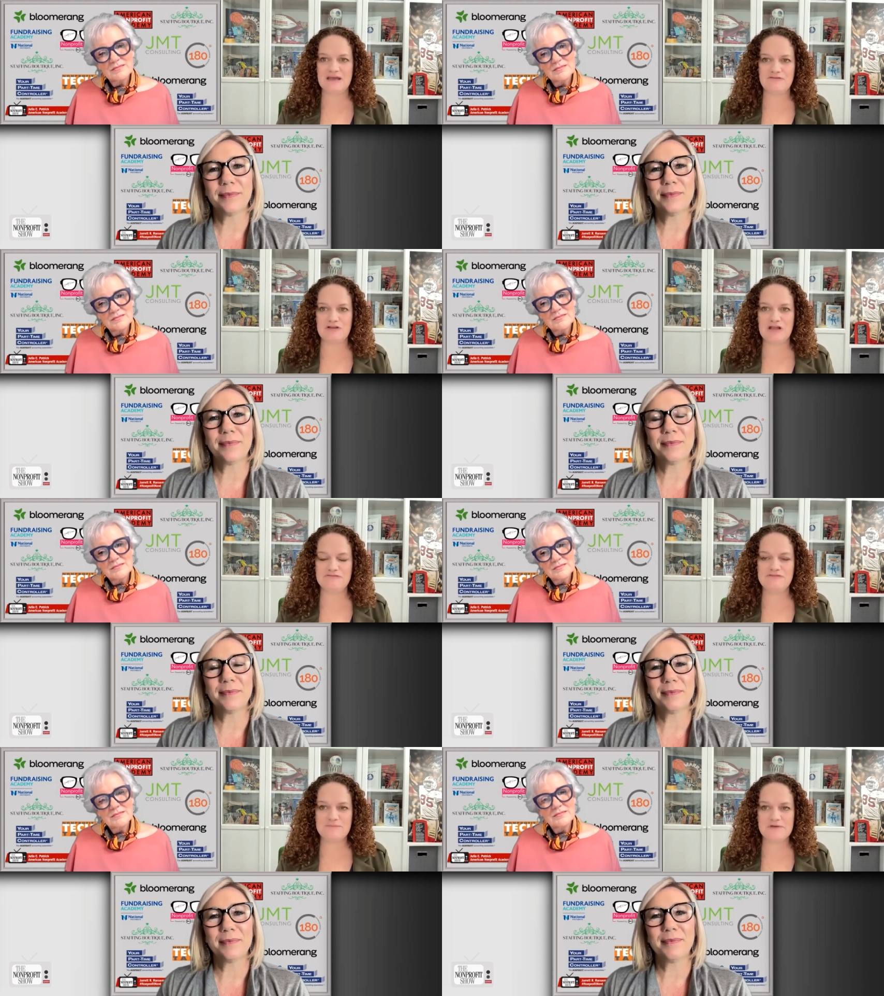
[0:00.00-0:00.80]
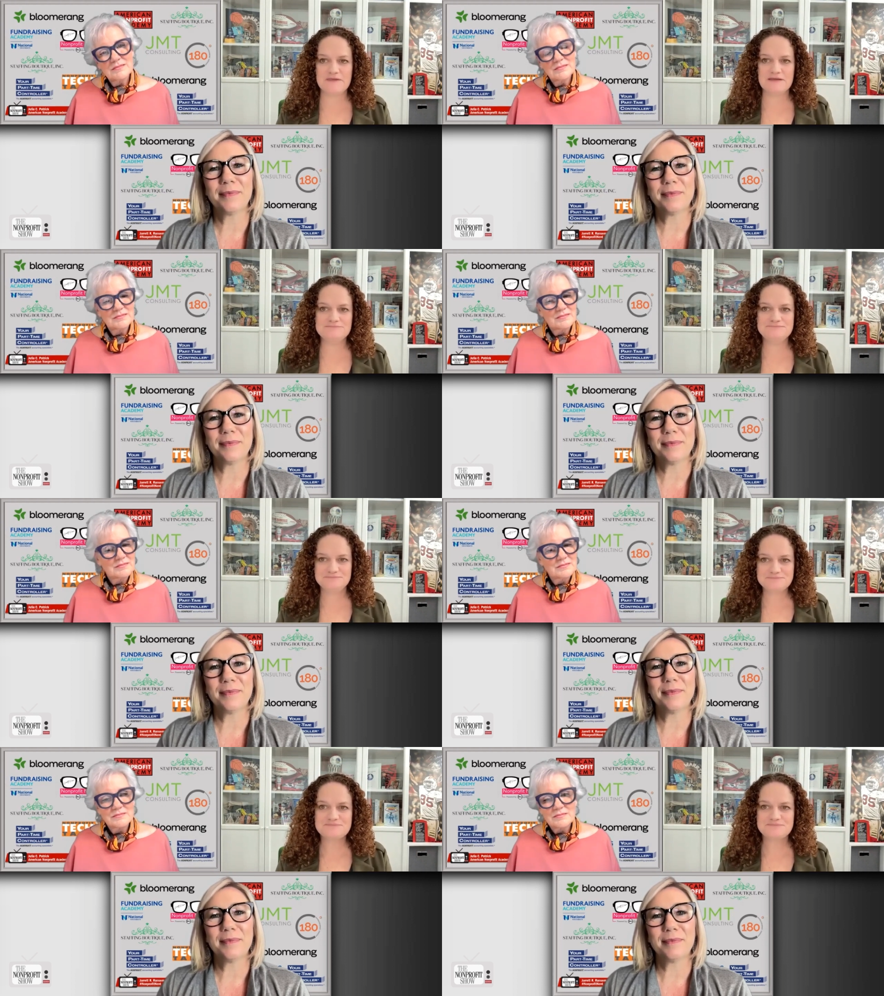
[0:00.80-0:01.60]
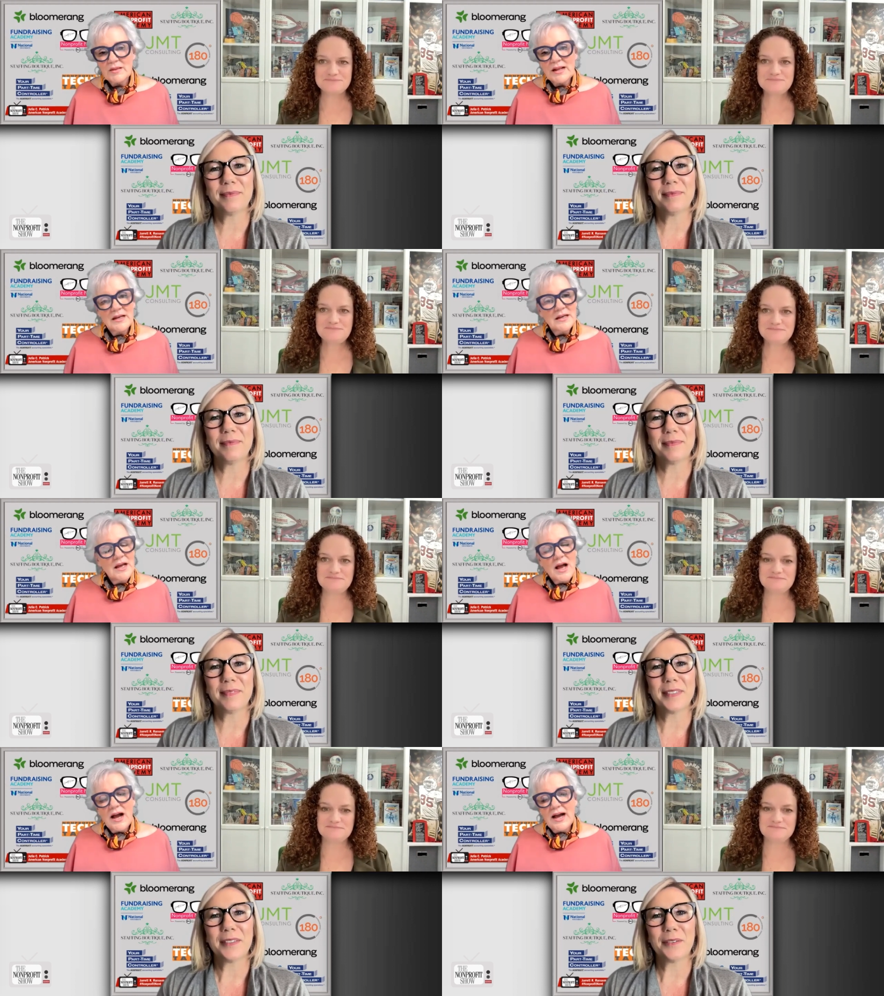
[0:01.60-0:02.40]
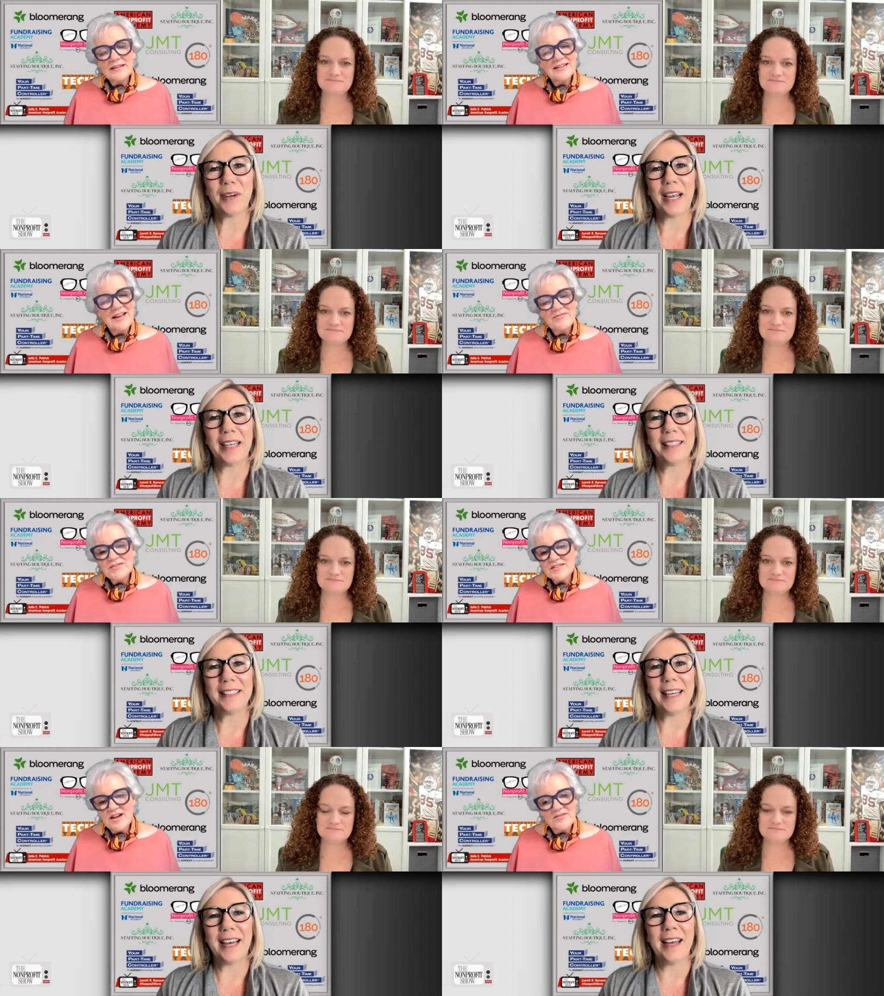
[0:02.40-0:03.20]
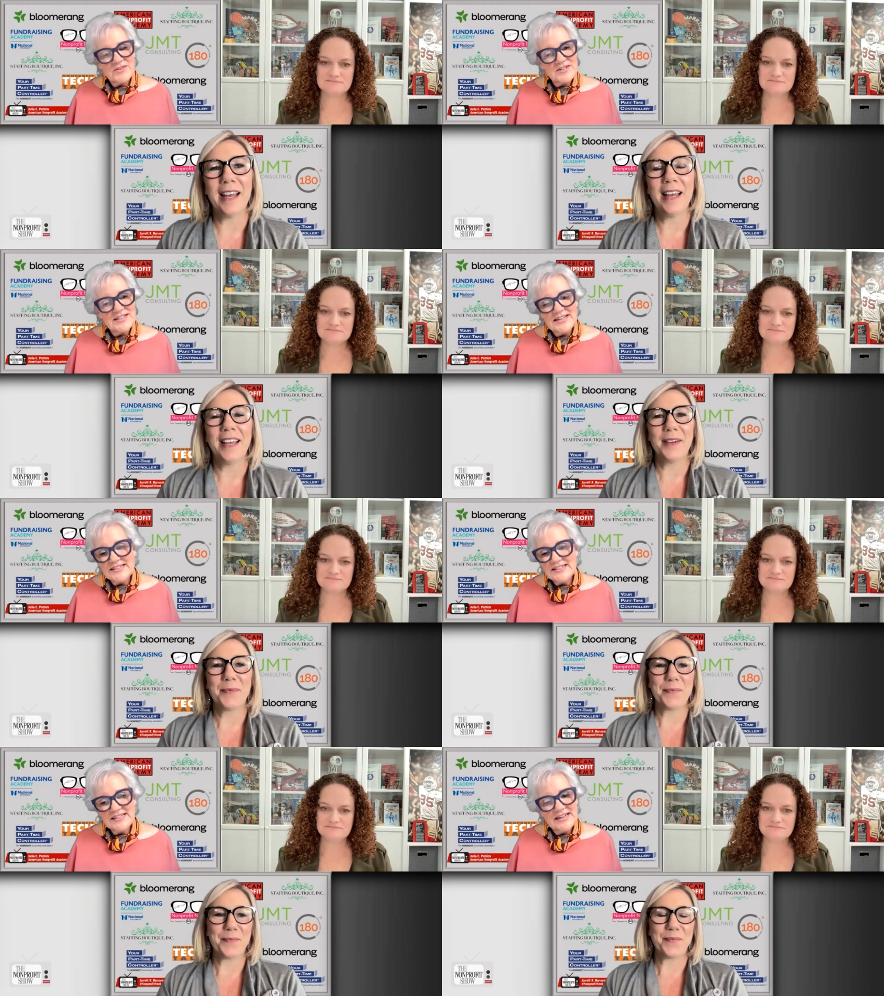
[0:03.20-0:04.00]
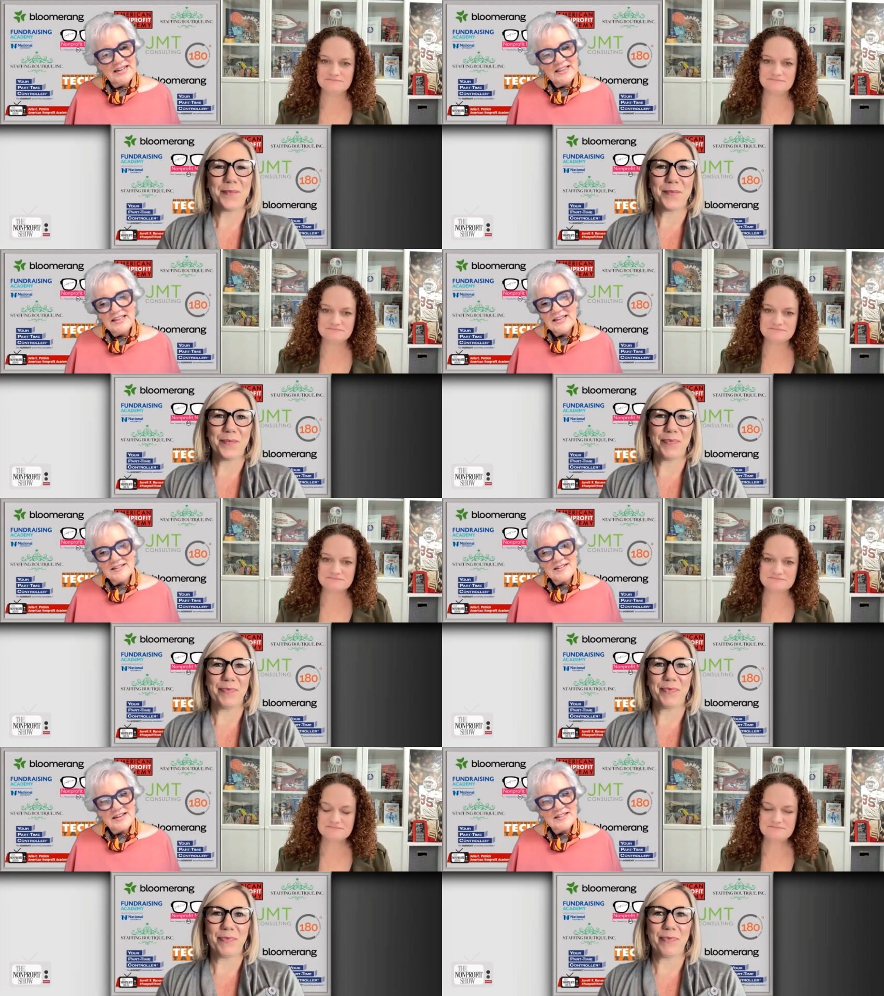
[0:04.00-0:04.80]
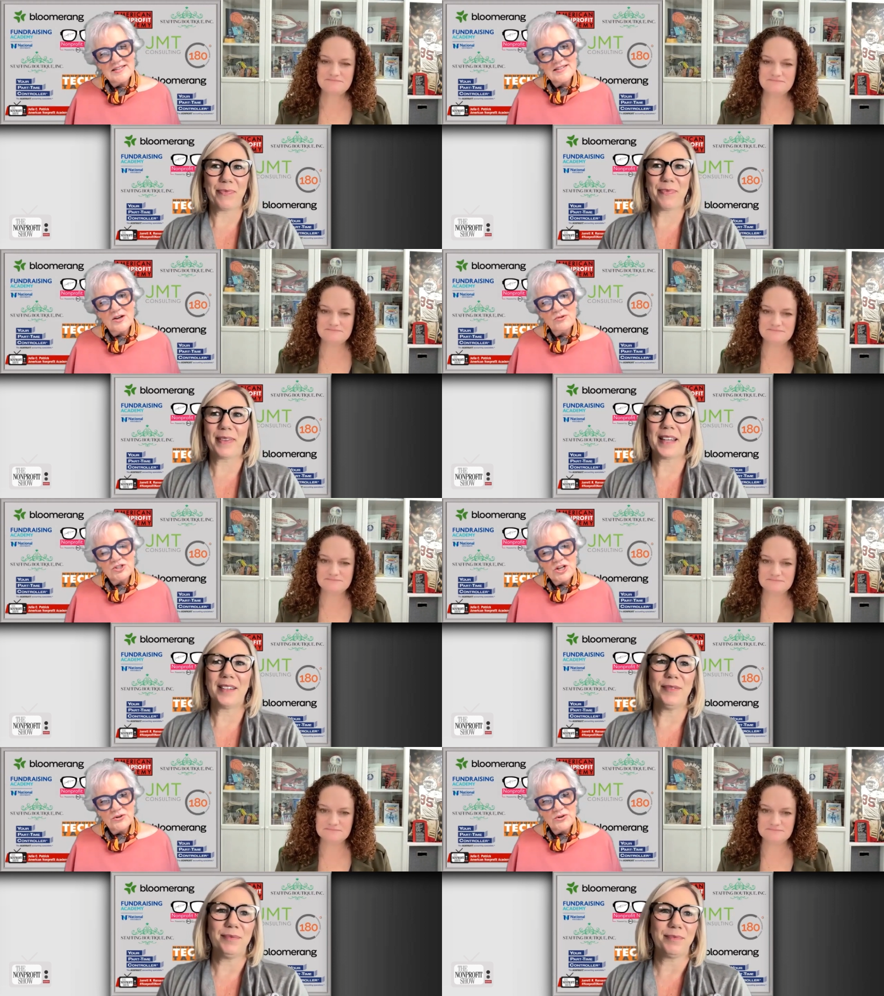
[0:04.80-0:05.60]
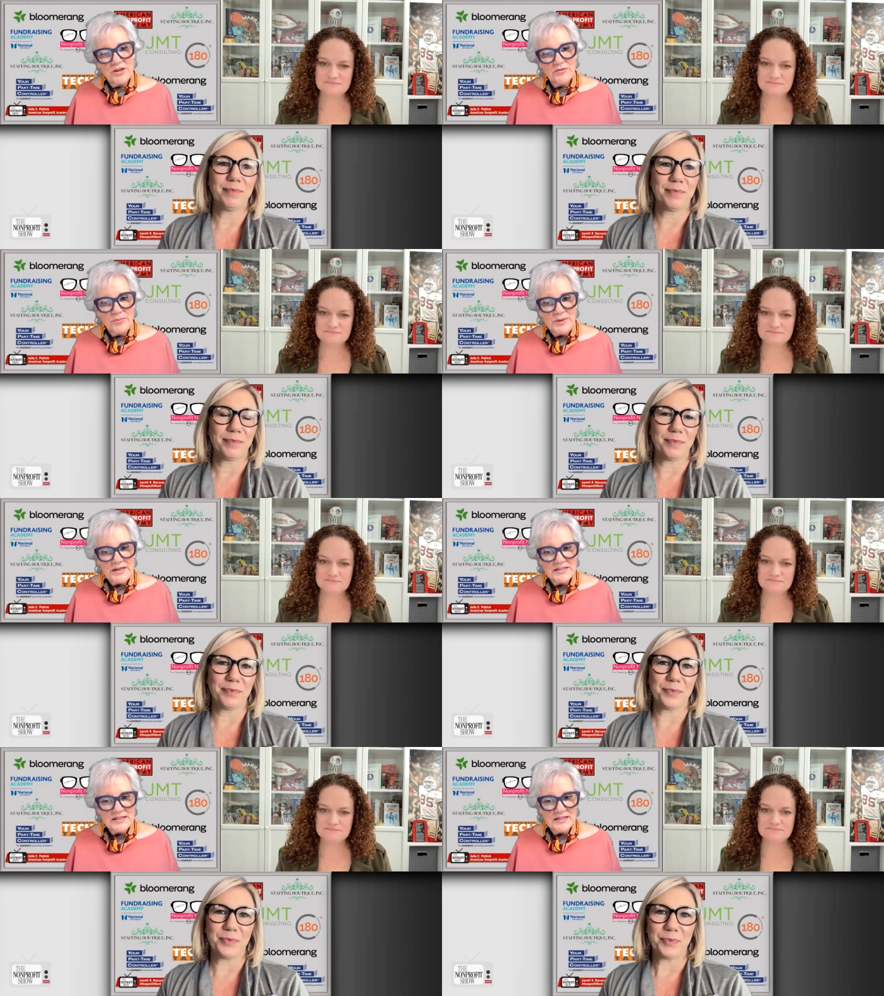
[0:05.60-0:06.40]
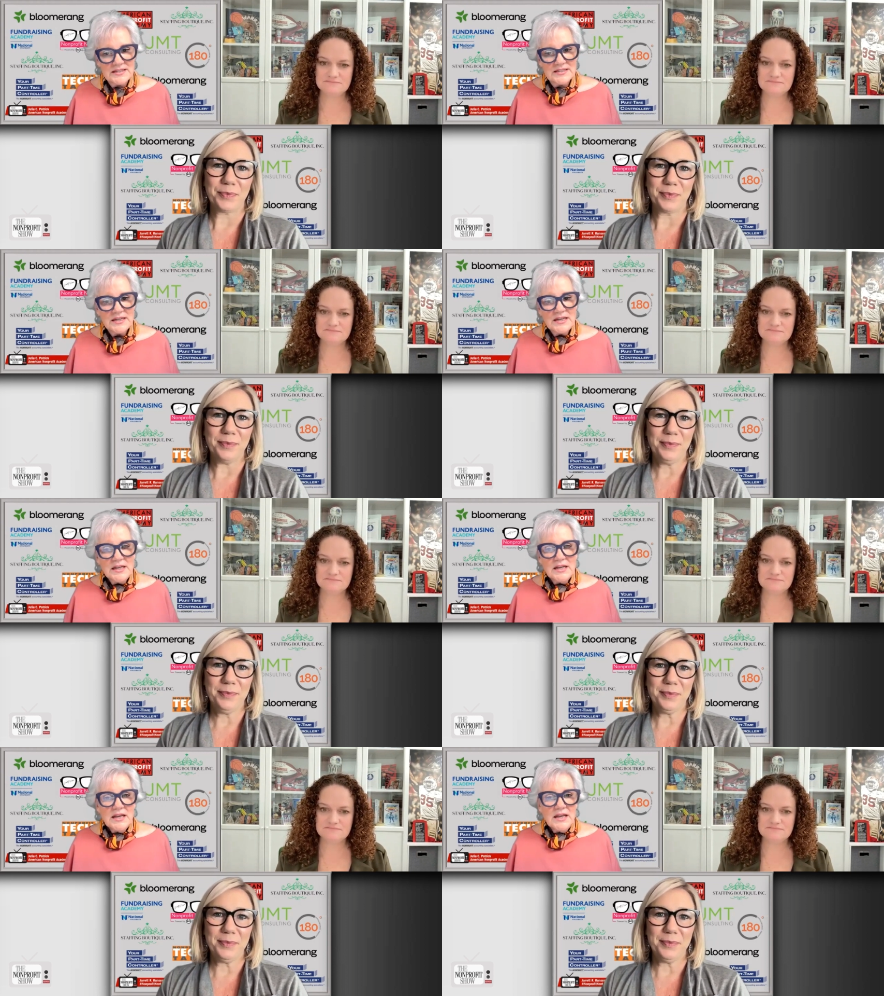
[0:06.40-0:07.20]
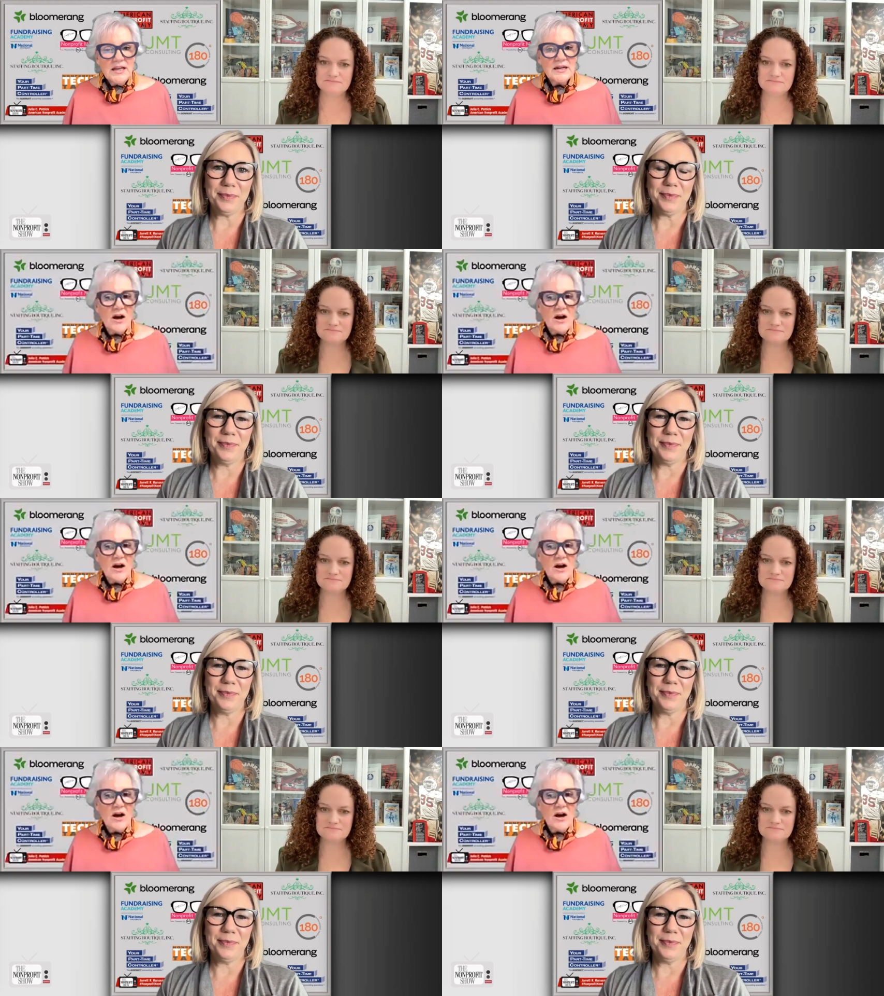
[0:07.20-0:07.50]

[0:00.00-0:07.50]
Speaker 1: and have a lot of fun with it.
Speaker 2: I right. love this yeah. conversation, and I think it's it's so generative because it's it